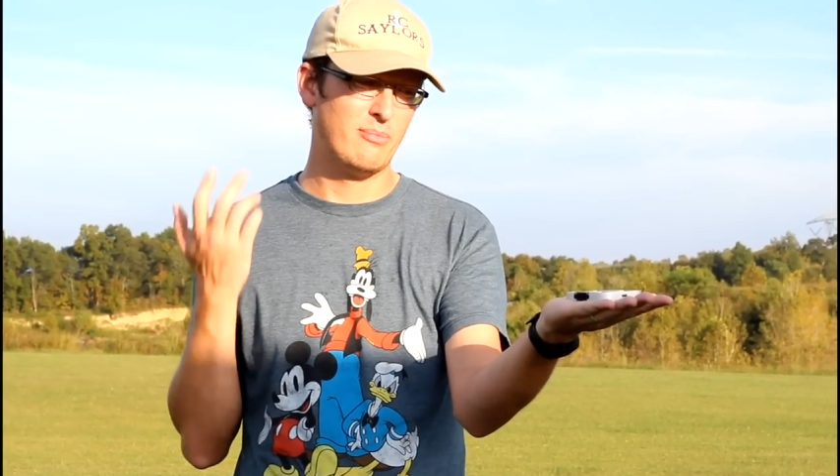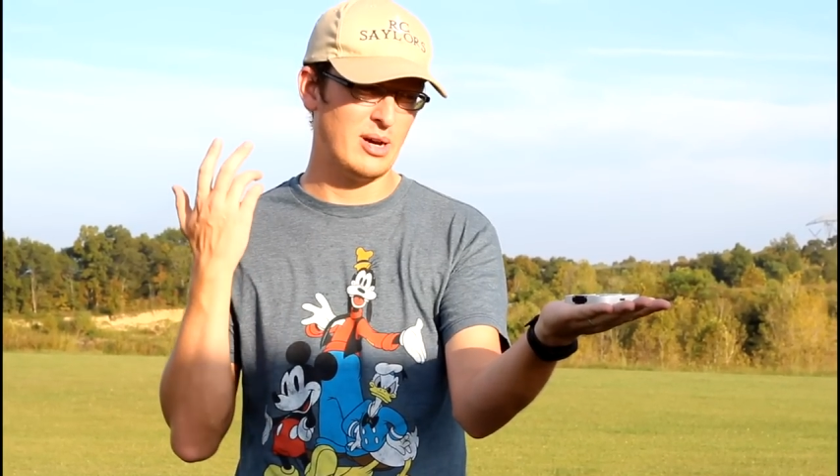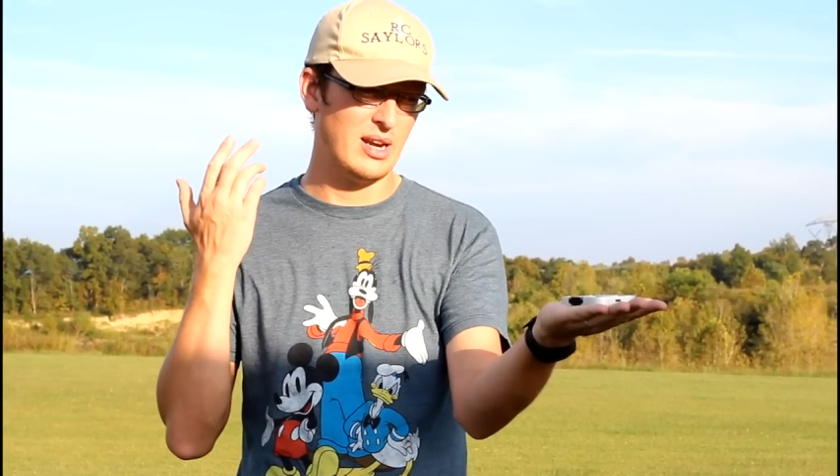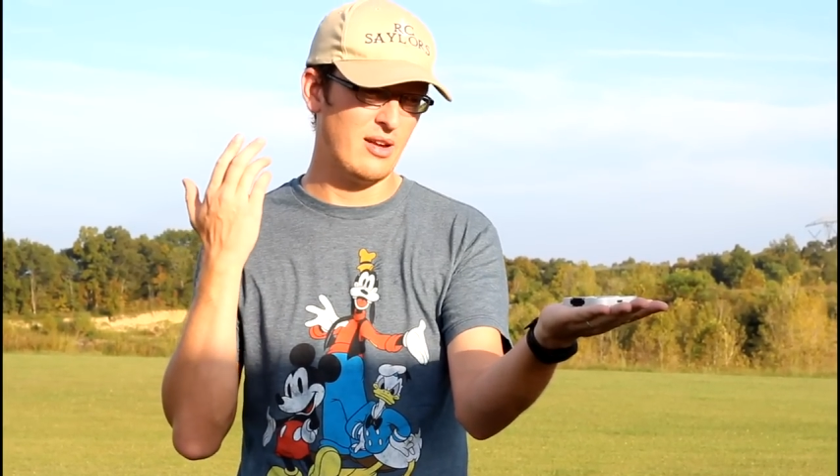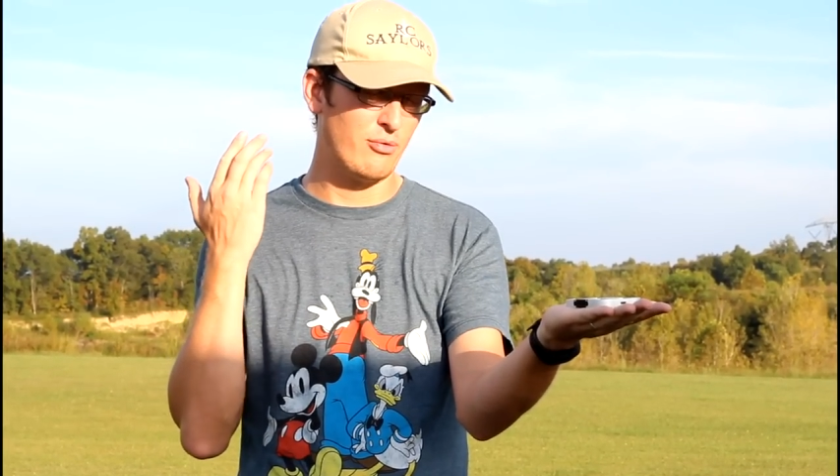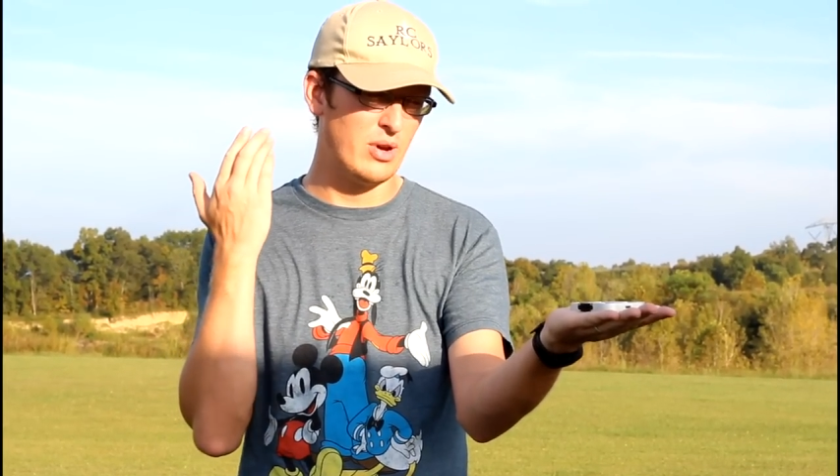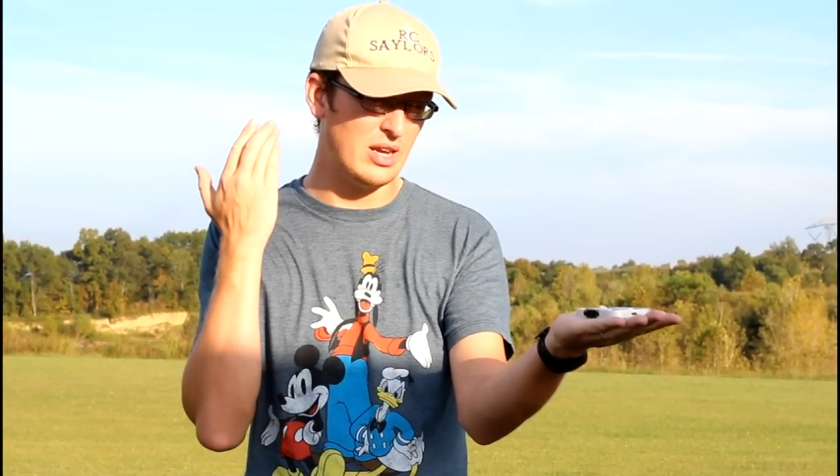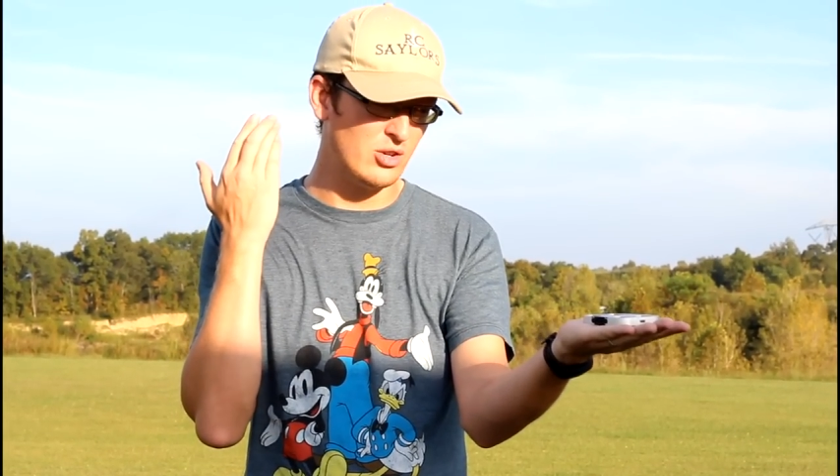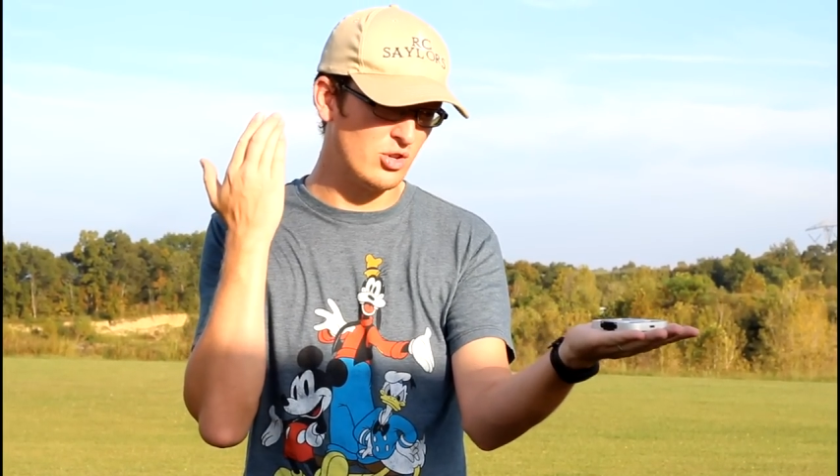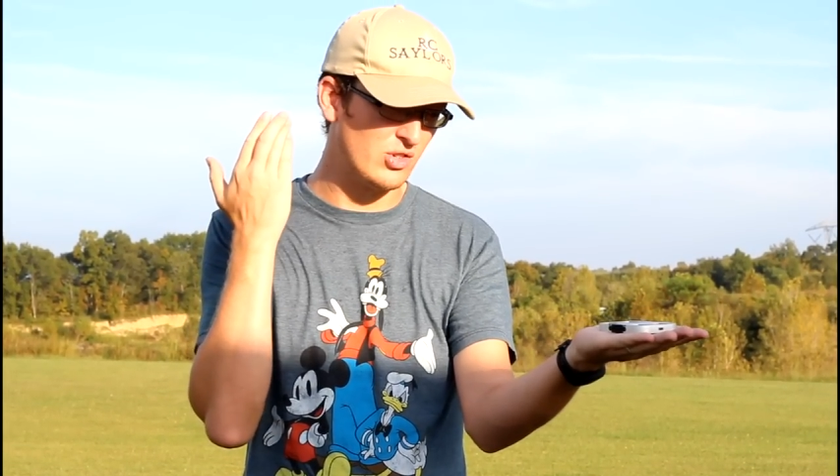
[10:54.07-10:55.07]
But if we
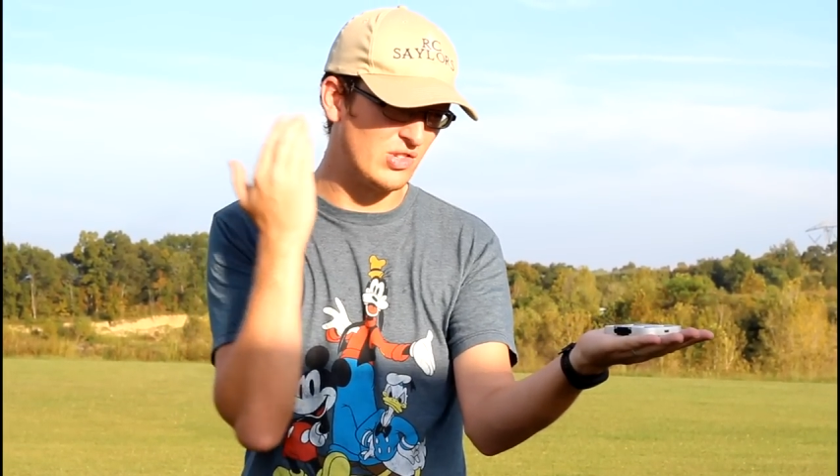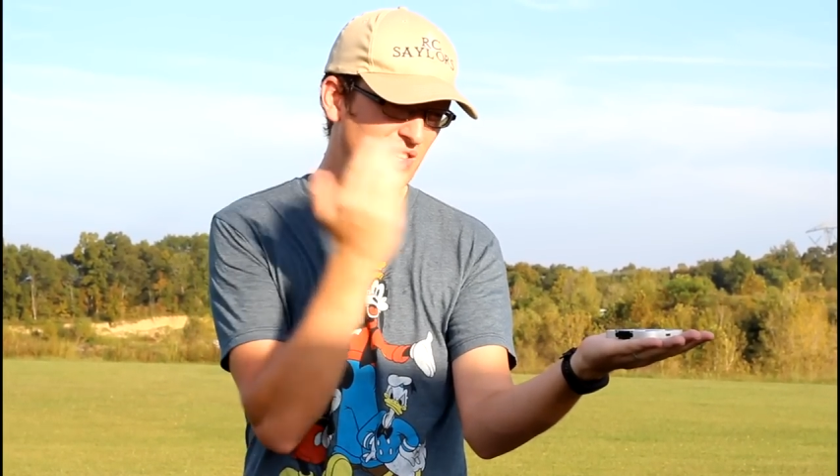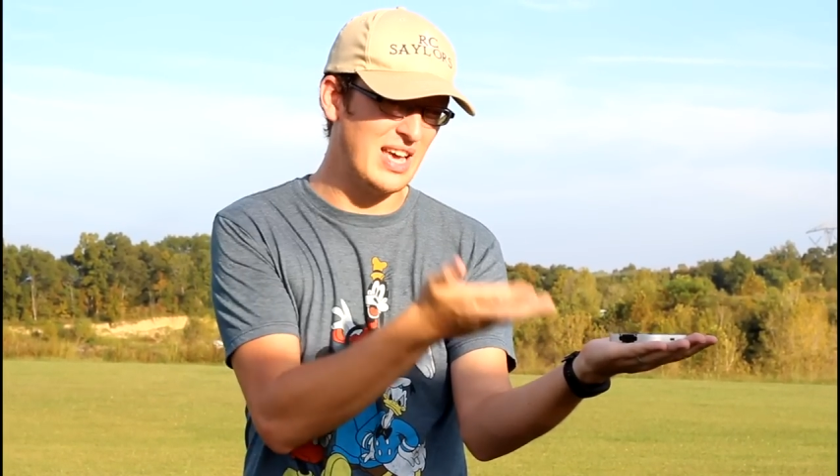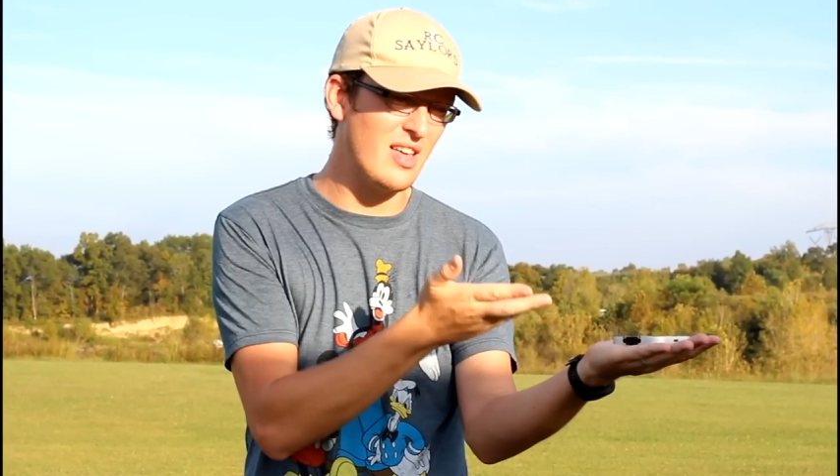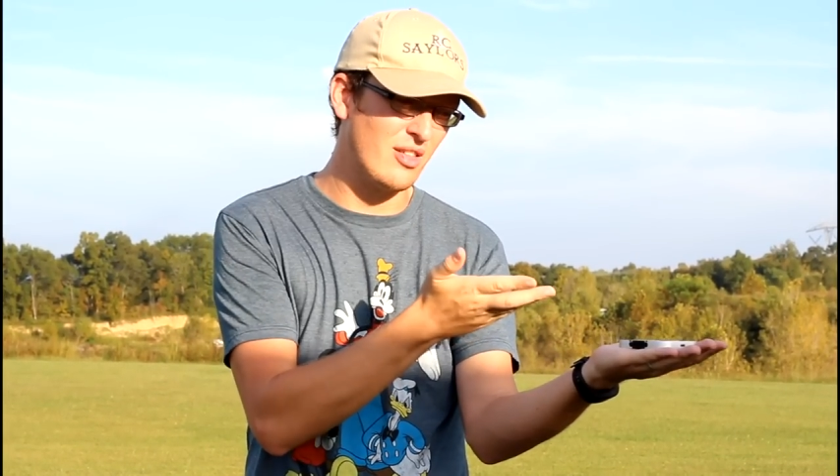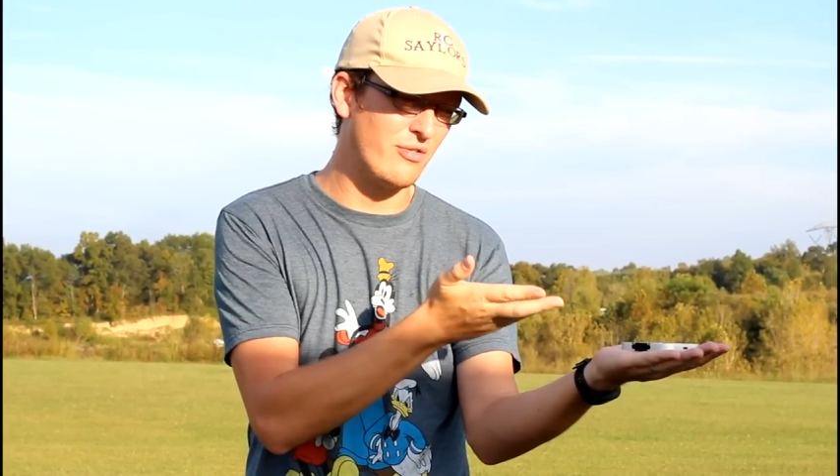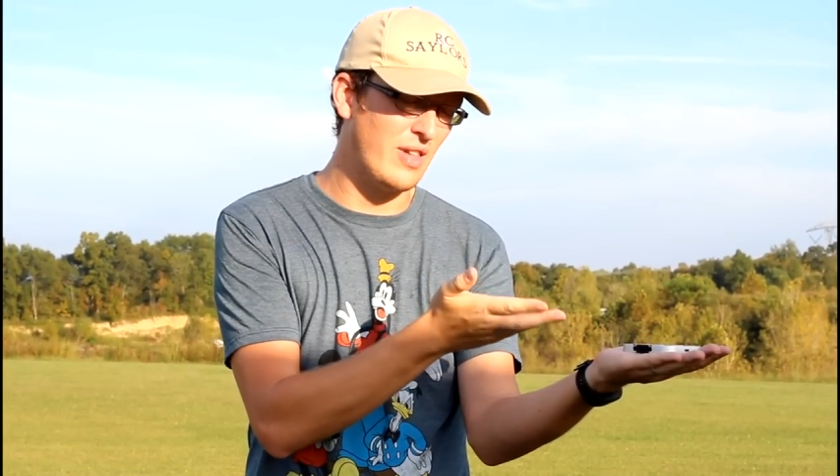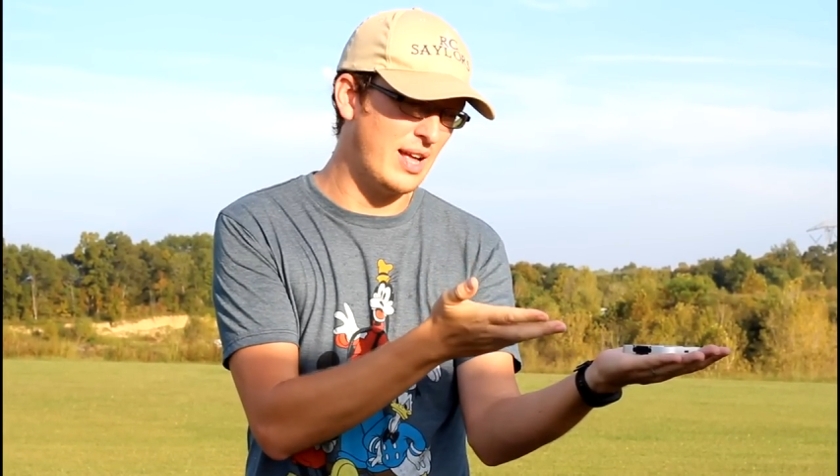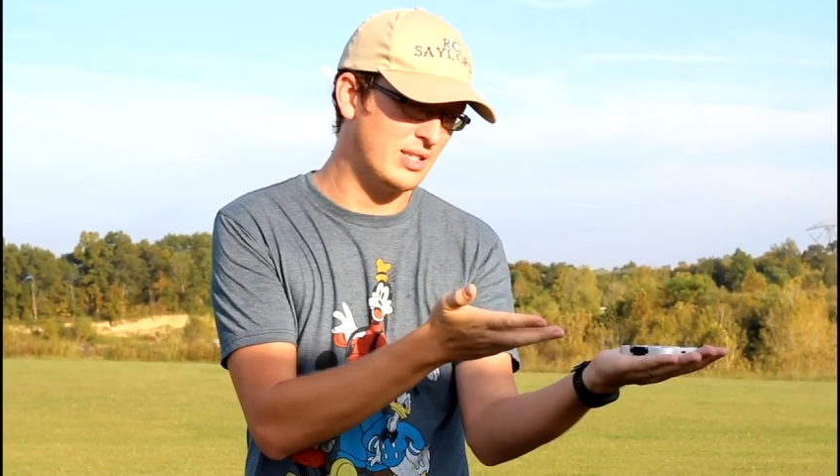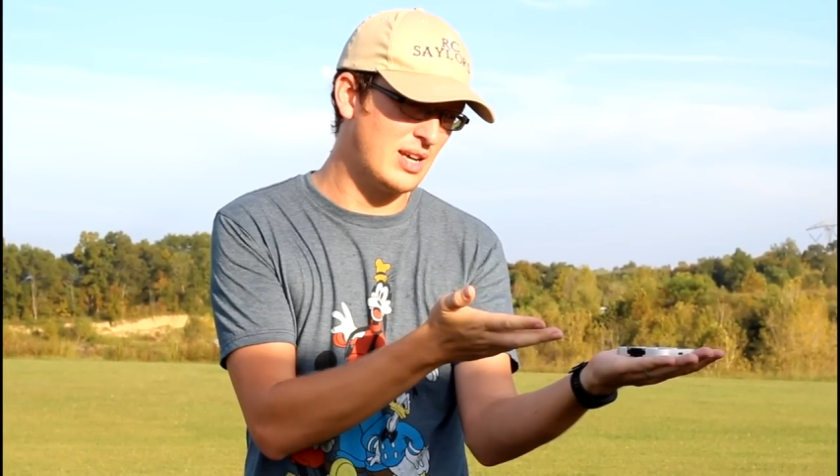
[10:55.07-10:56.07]
can just get the
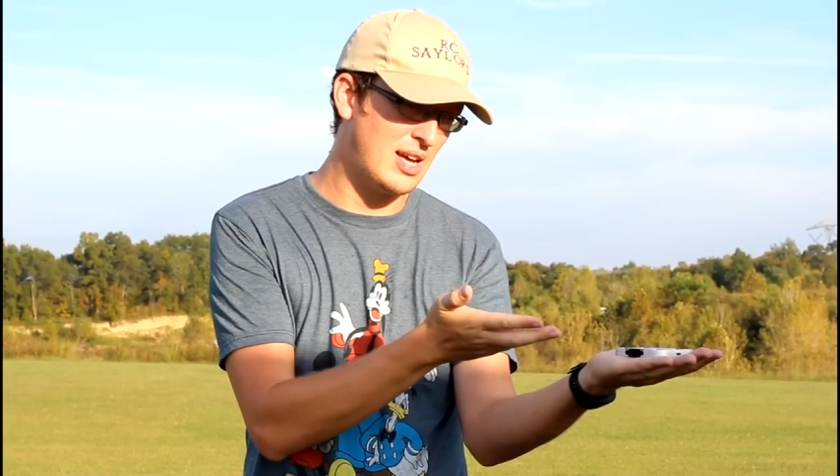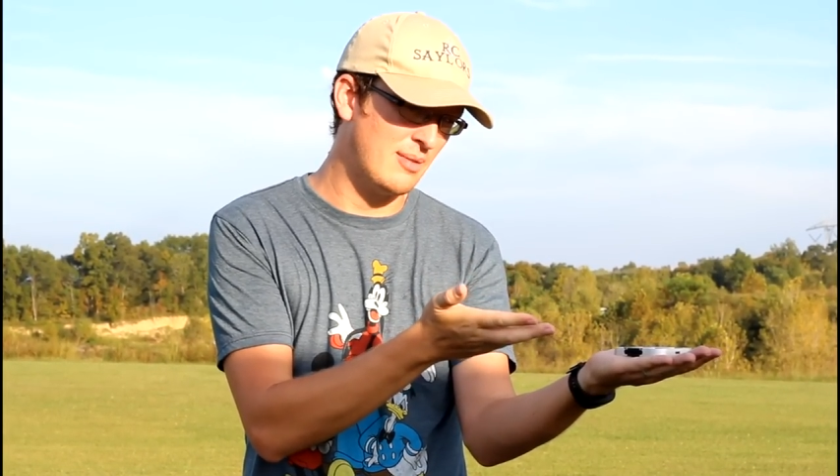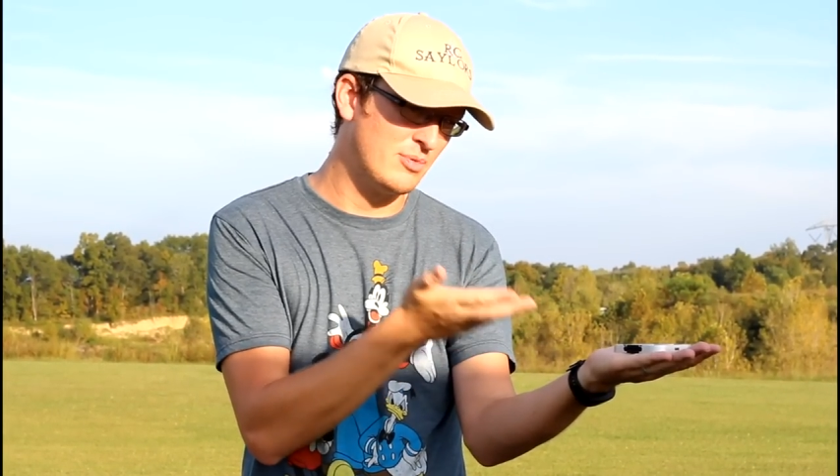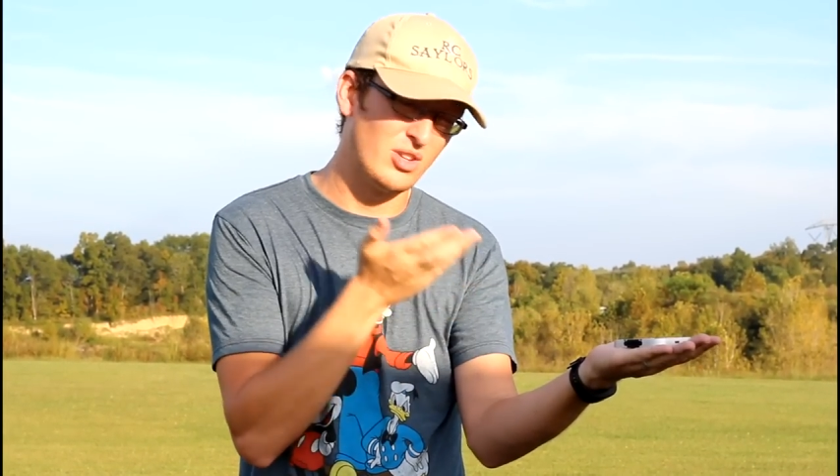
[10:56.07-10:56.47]
flight time